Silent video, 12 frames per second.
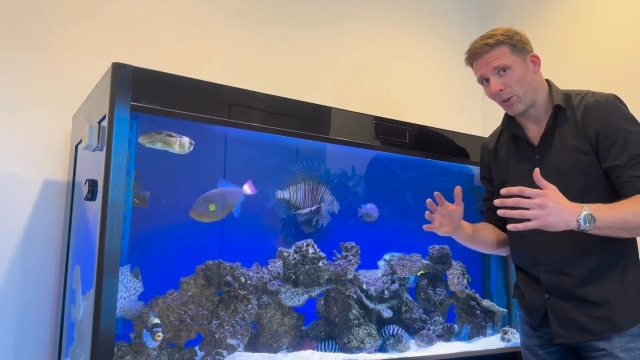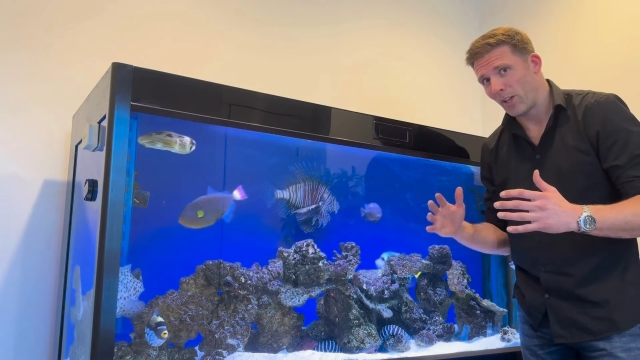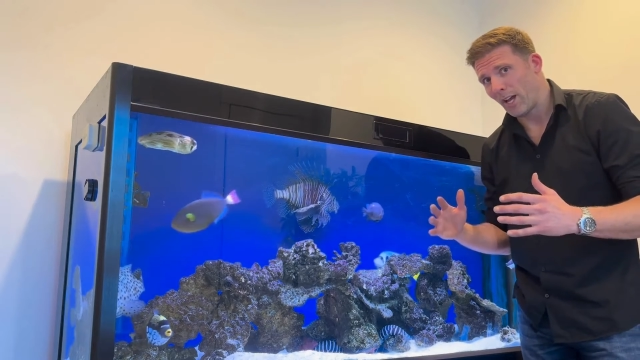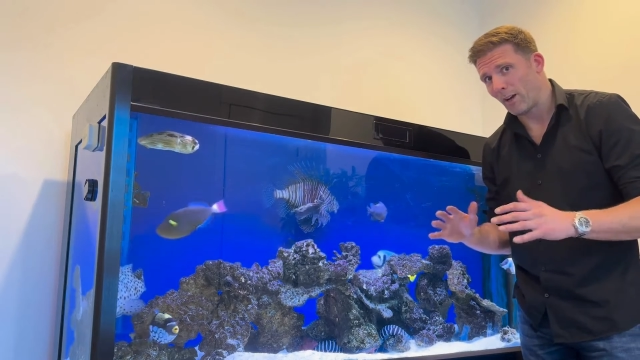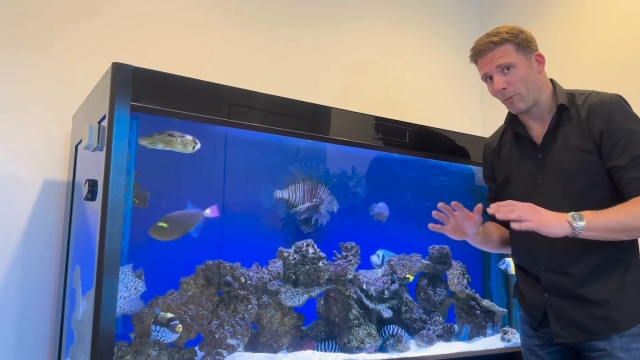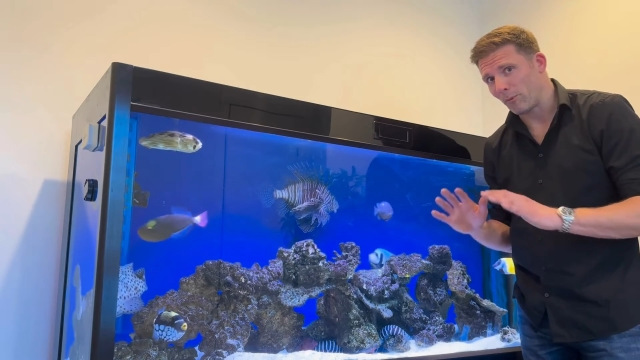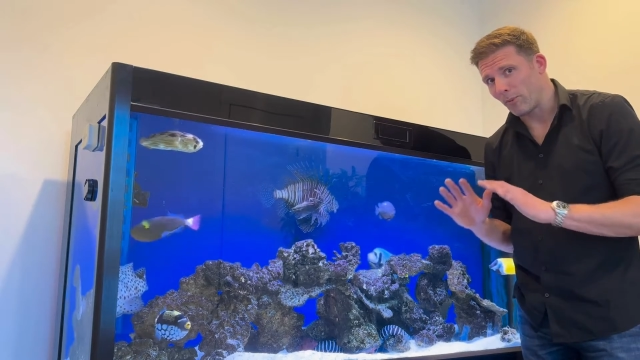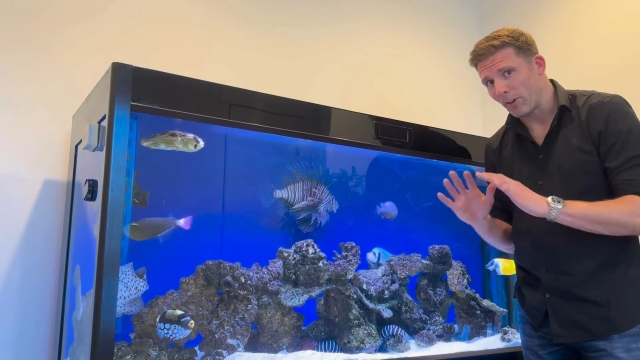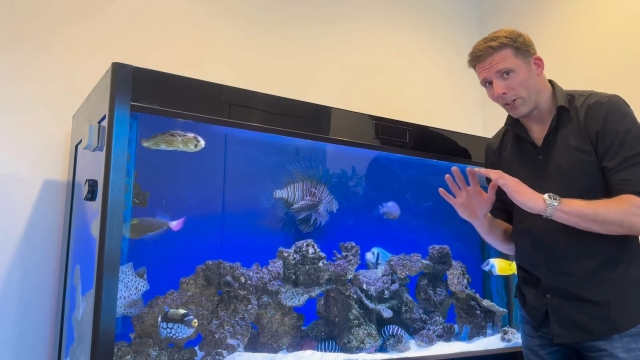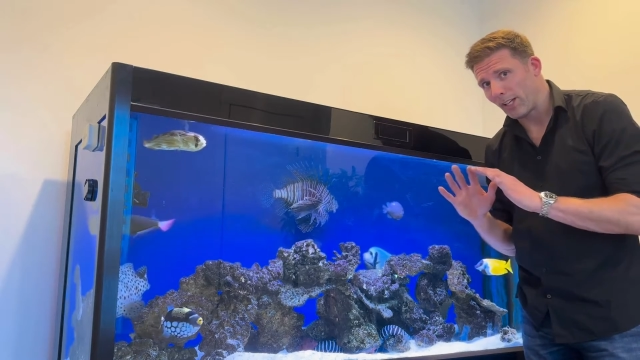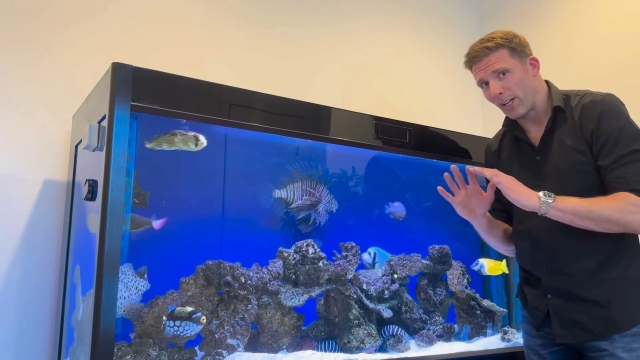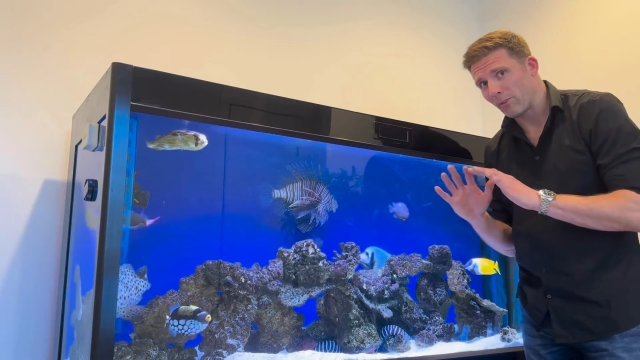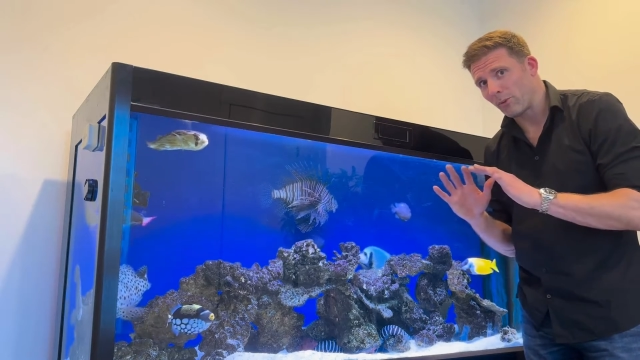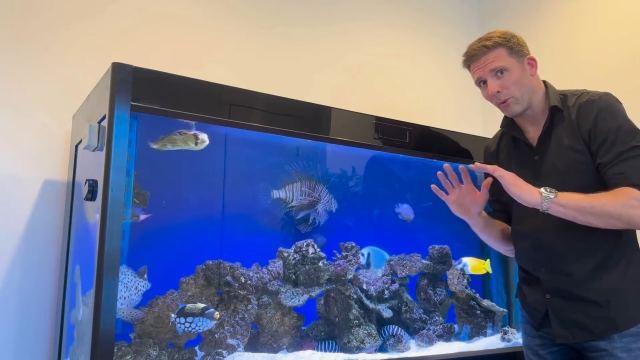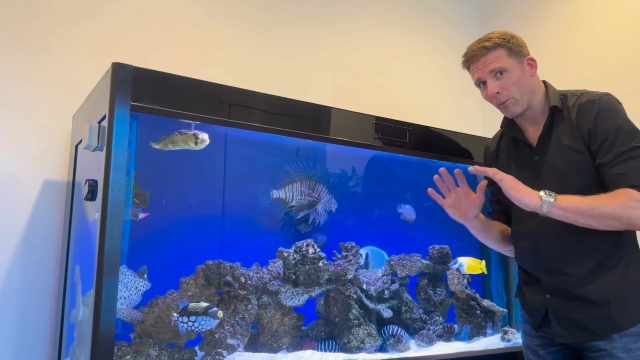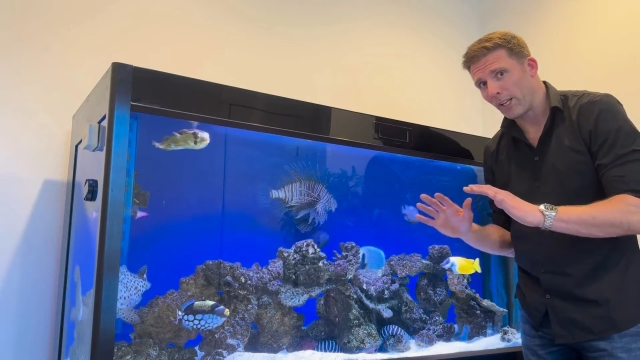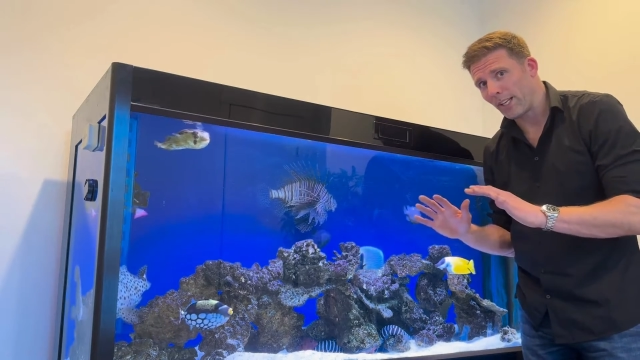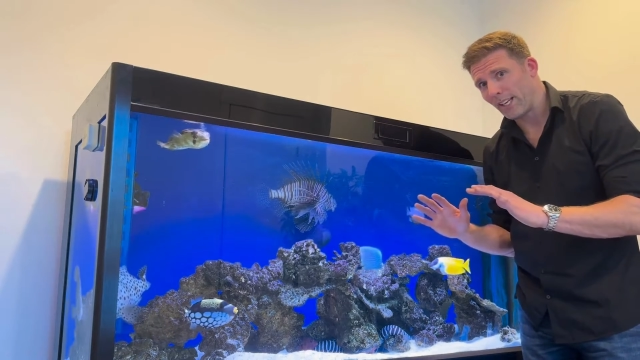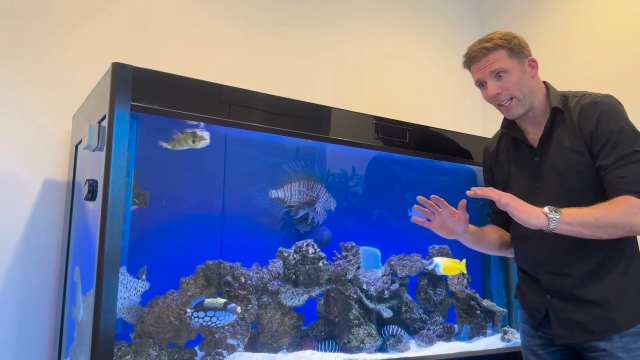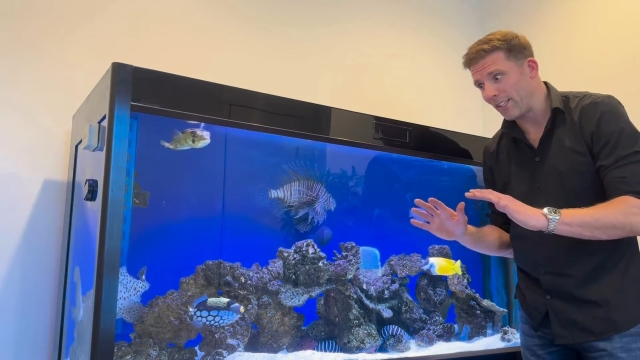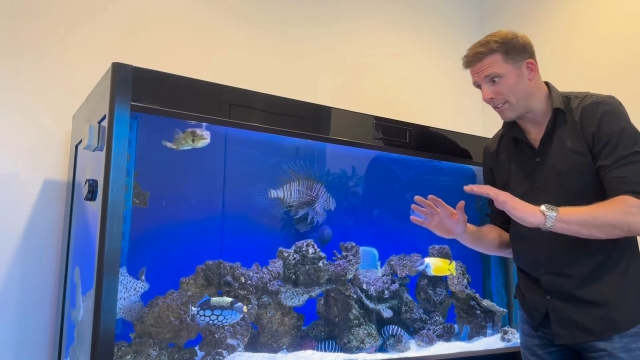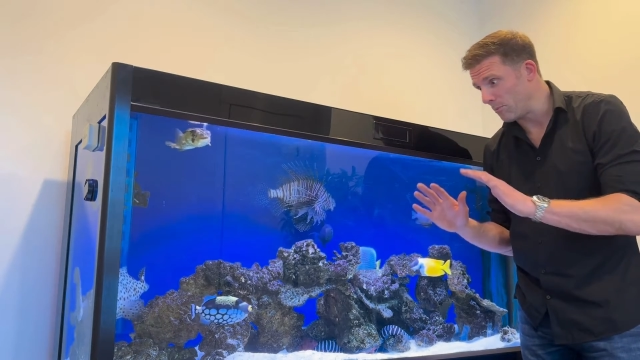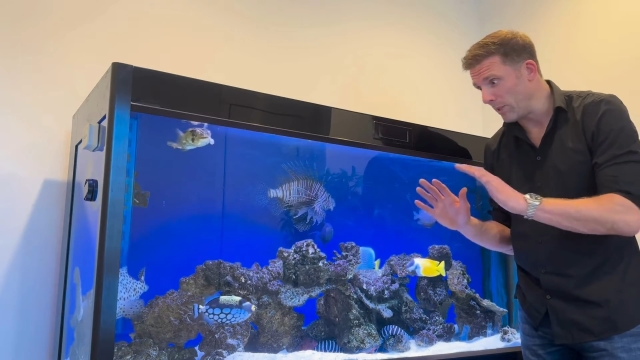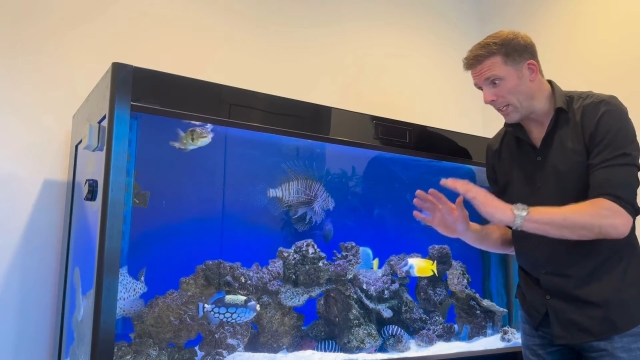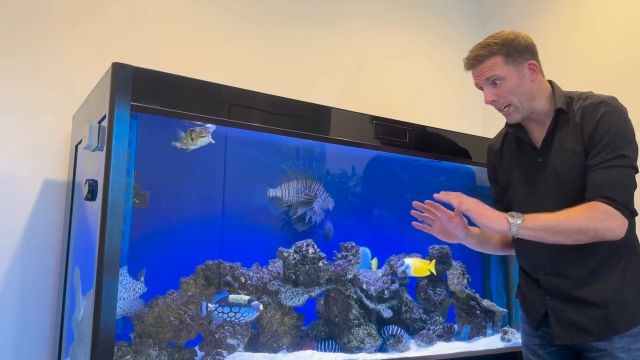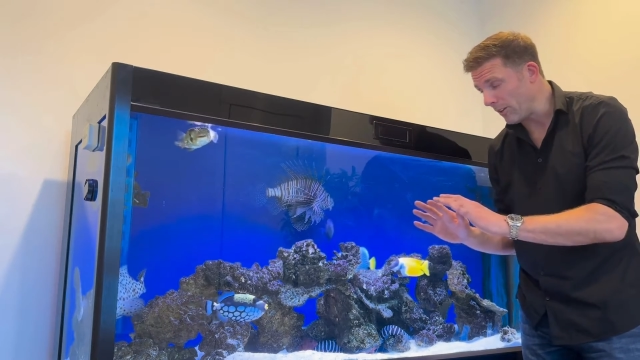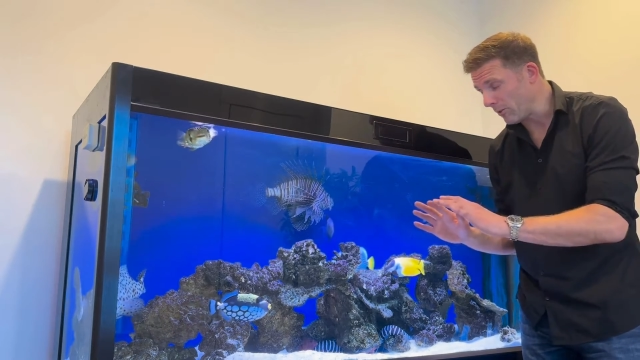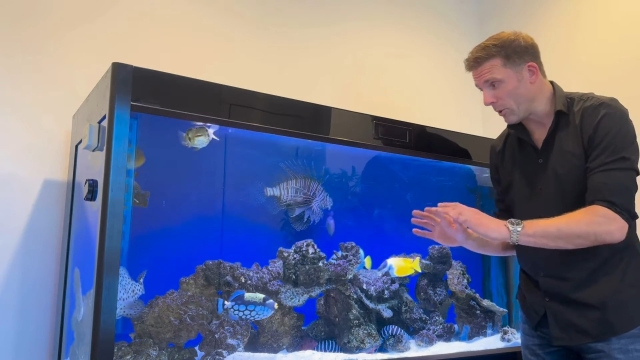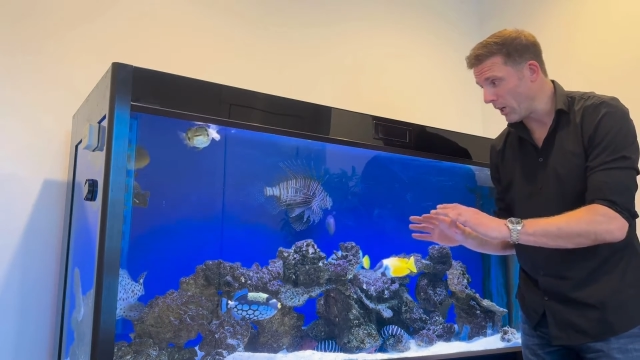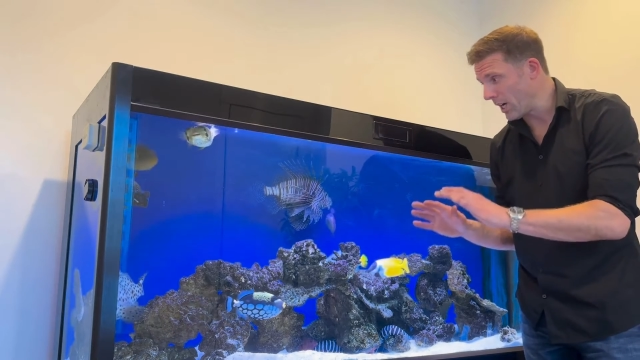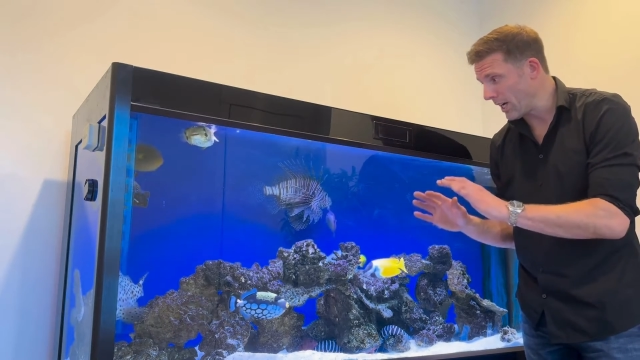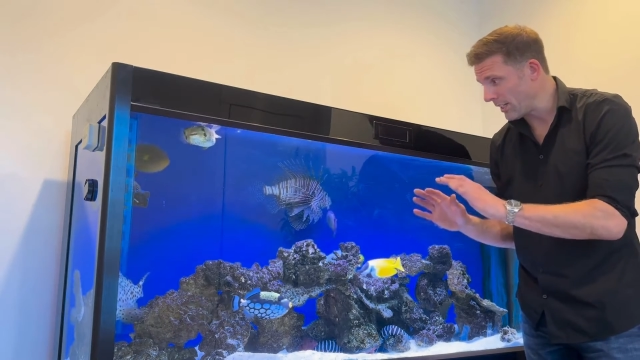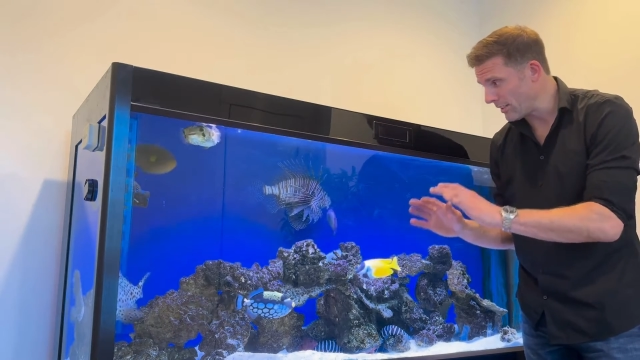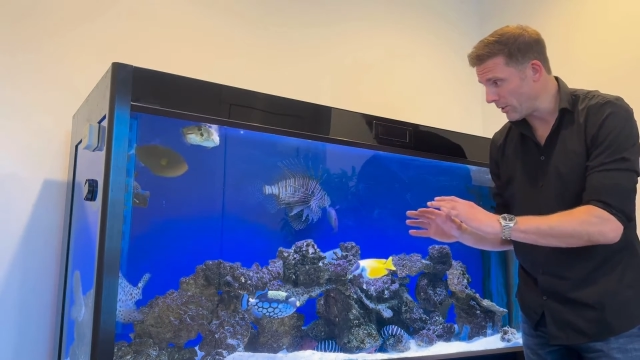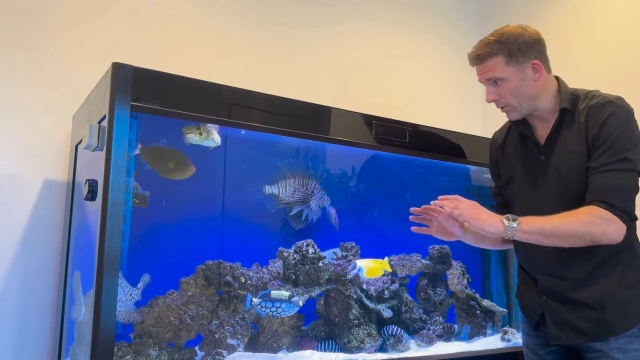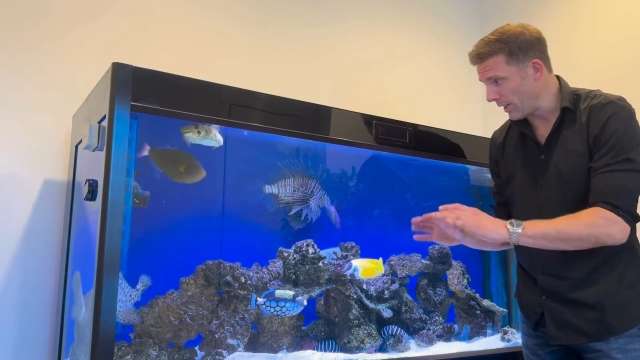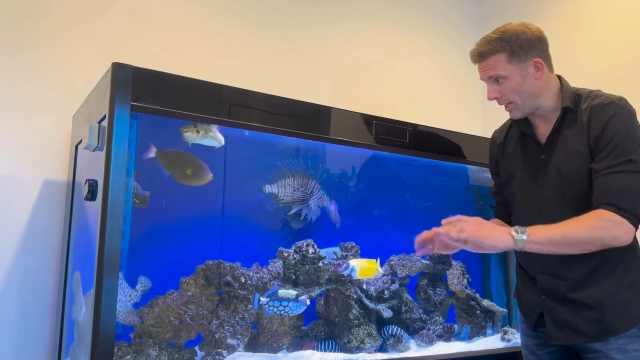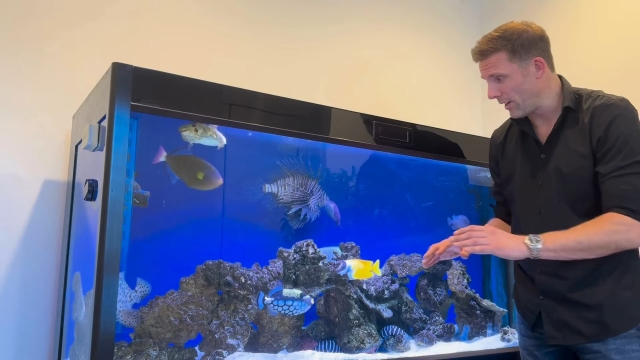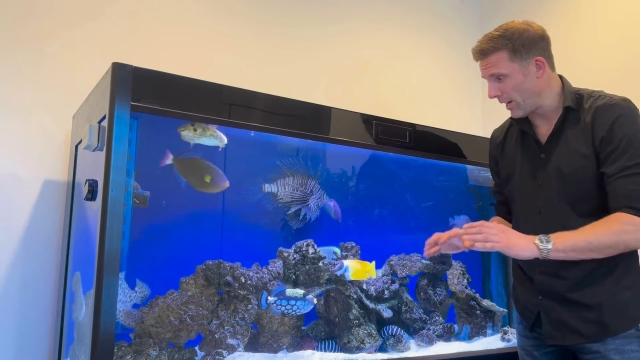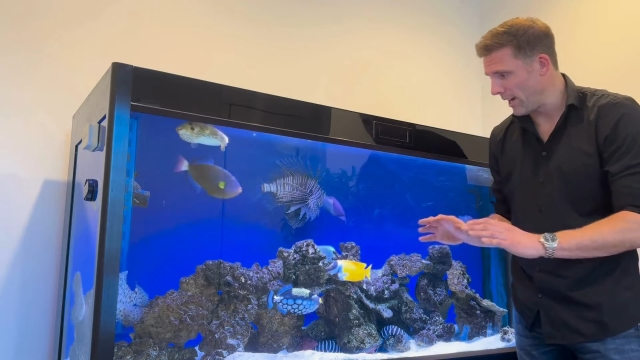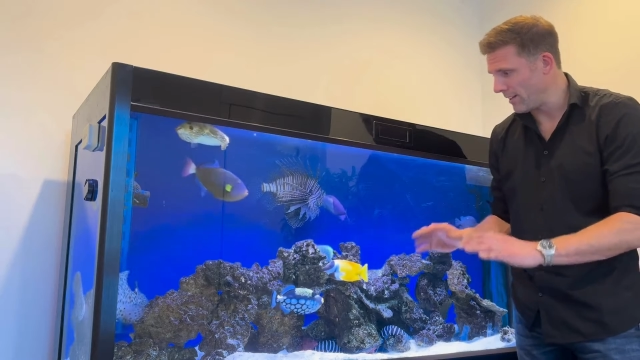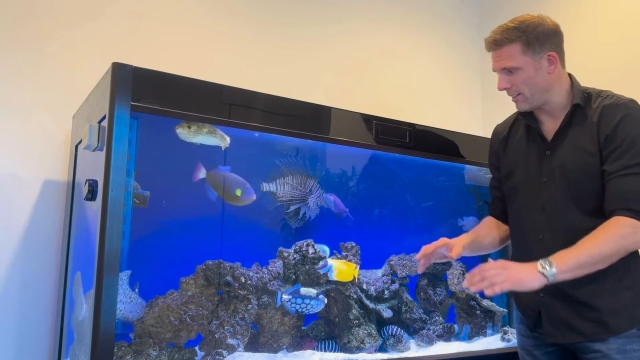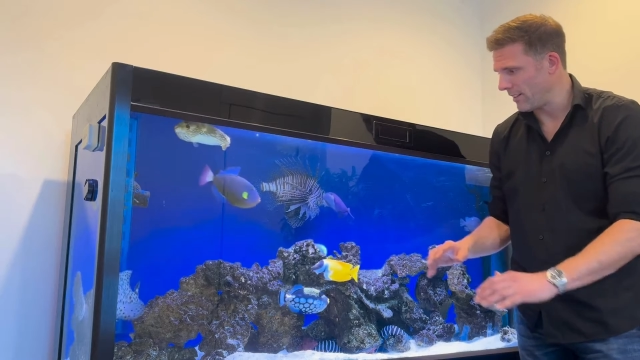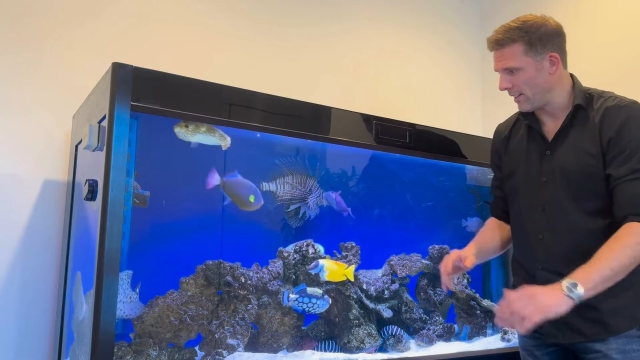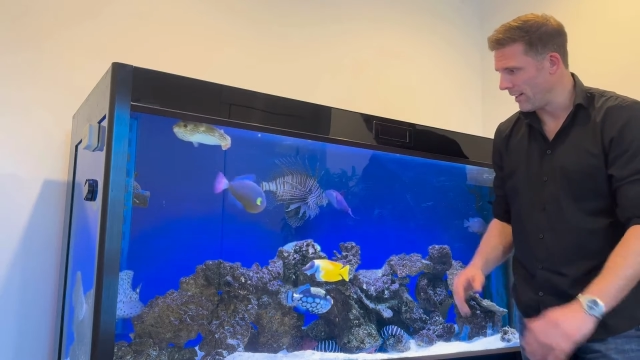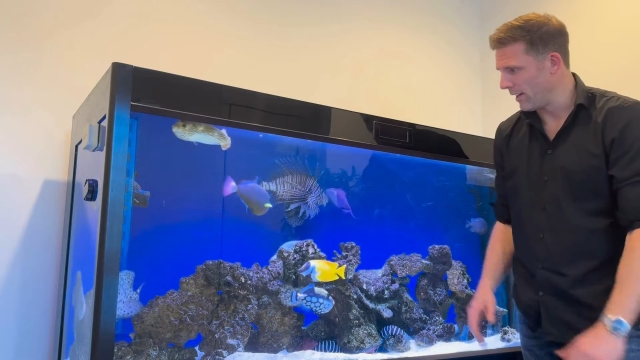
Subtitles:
I'm very careful with my kids. Be careful, guys, don't get your hands in there,